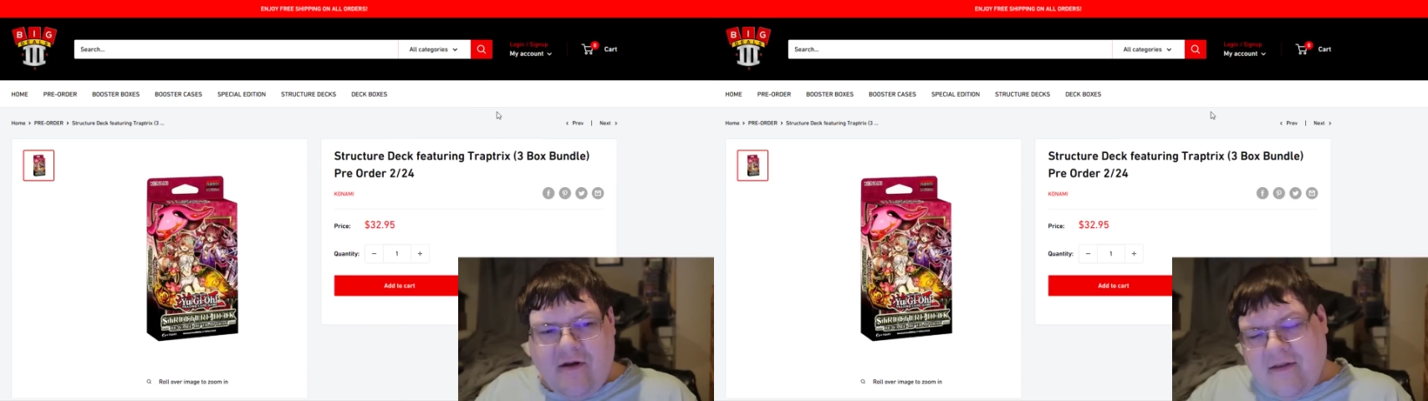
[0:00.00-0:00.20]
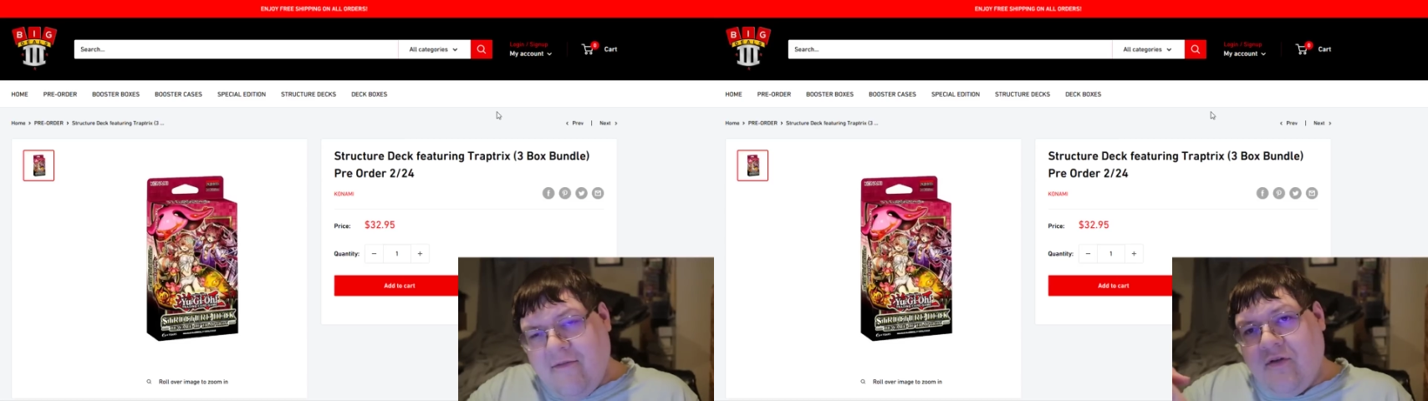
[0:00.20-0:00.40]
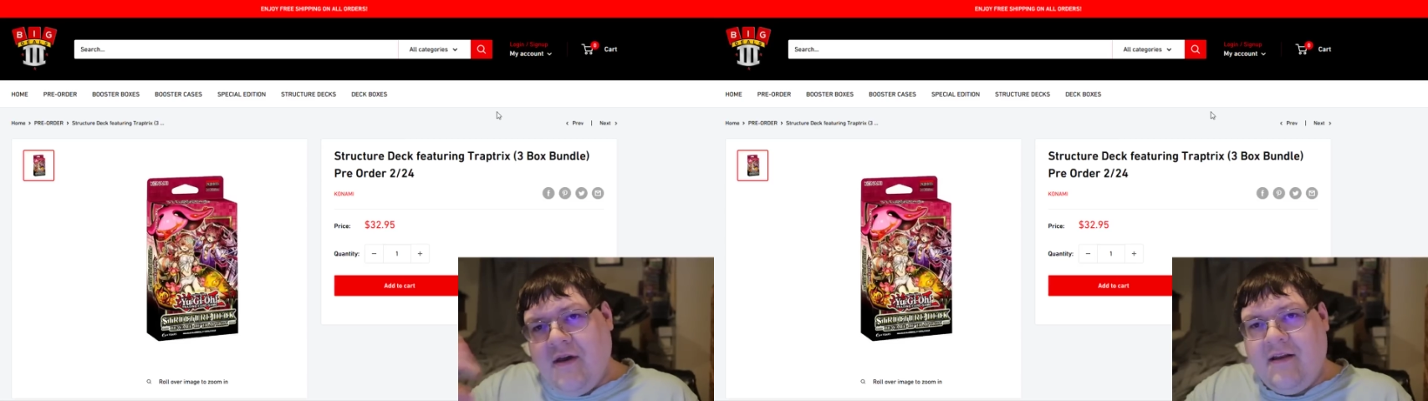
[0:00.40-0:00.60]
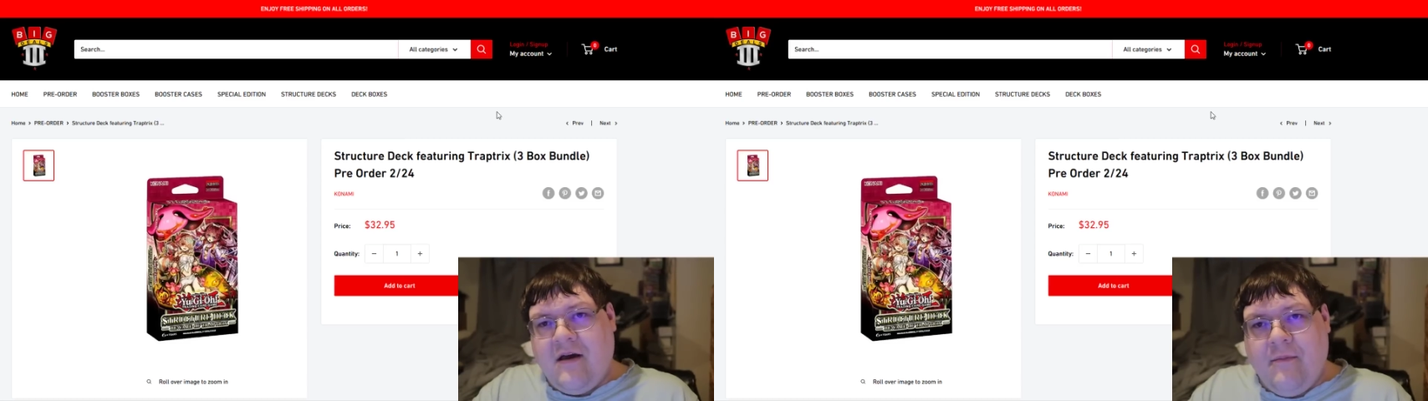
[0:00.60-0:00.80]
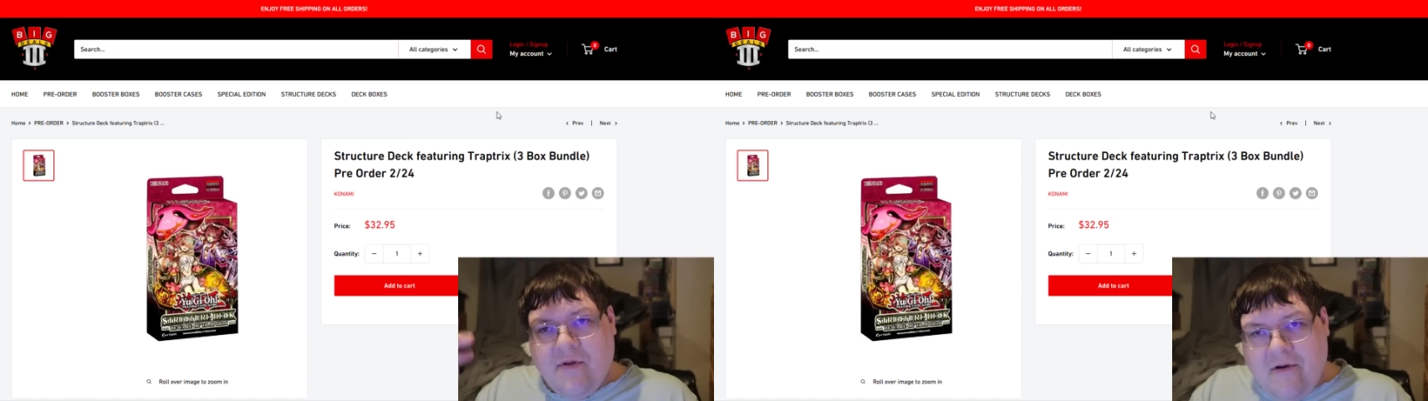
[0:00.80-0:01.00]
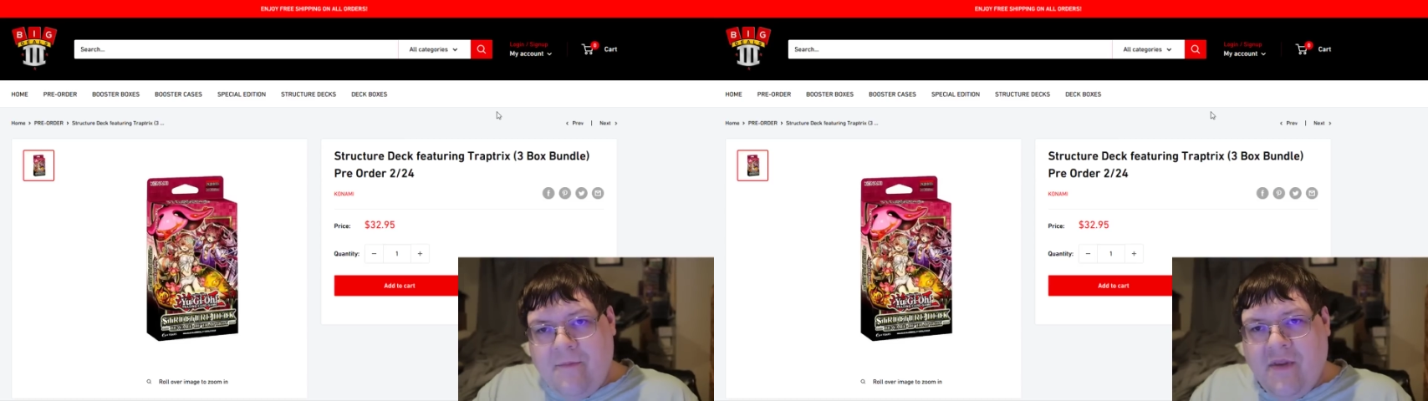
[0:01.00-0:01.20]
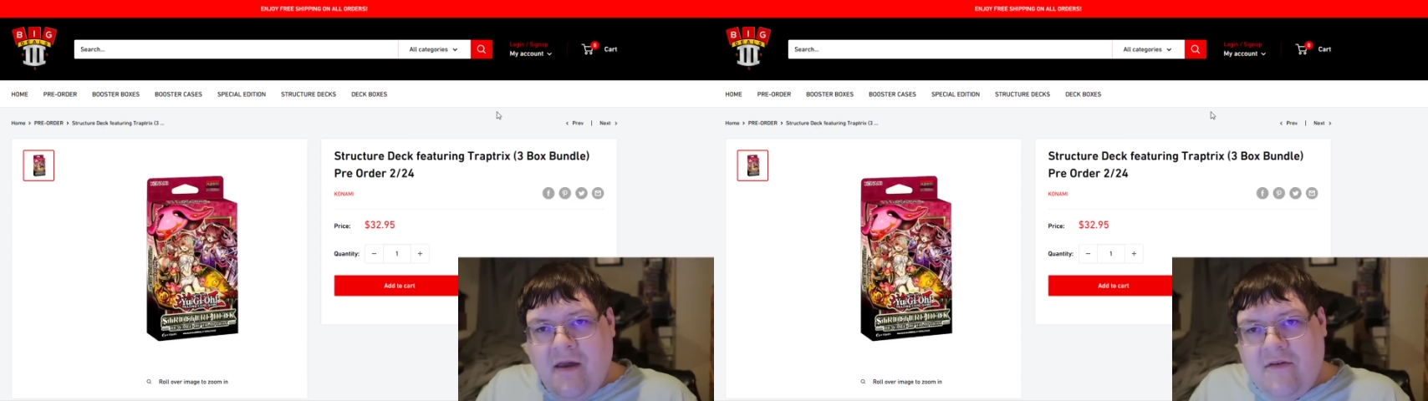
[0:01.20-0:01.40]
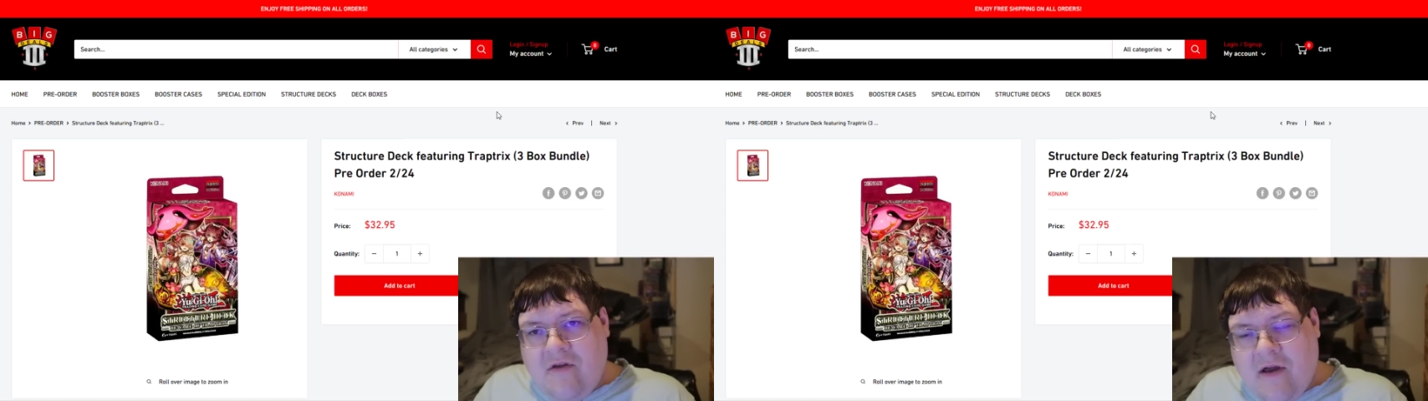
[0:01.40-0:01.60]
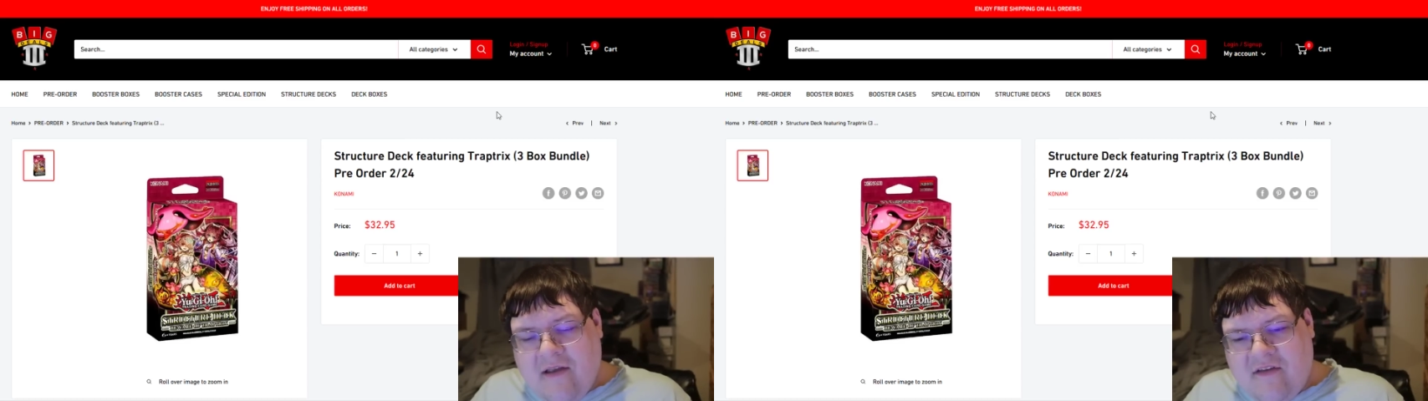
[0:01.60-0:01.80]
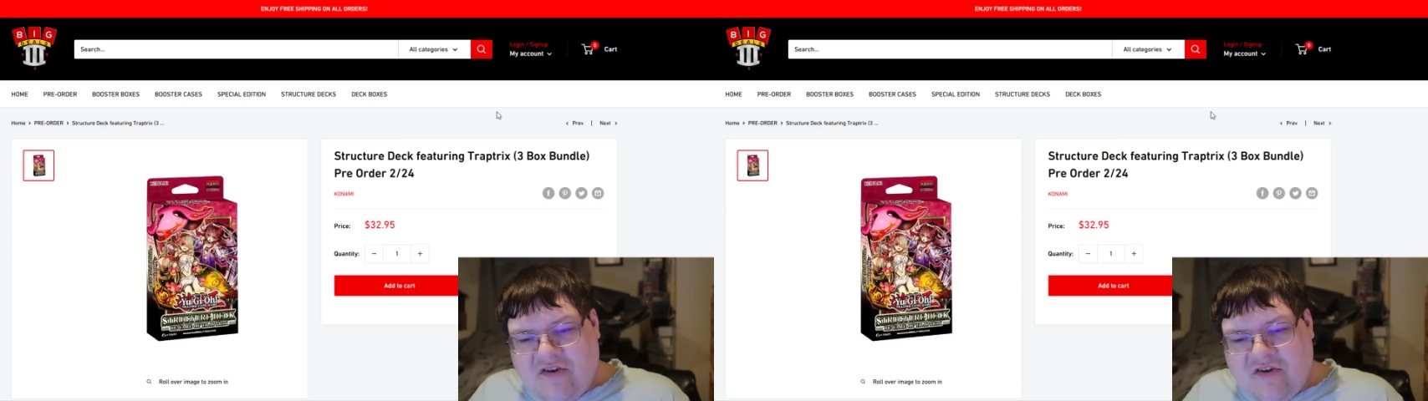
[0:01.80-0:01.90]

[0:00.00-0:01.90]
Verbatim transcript: So I'll leave a link down below so you guys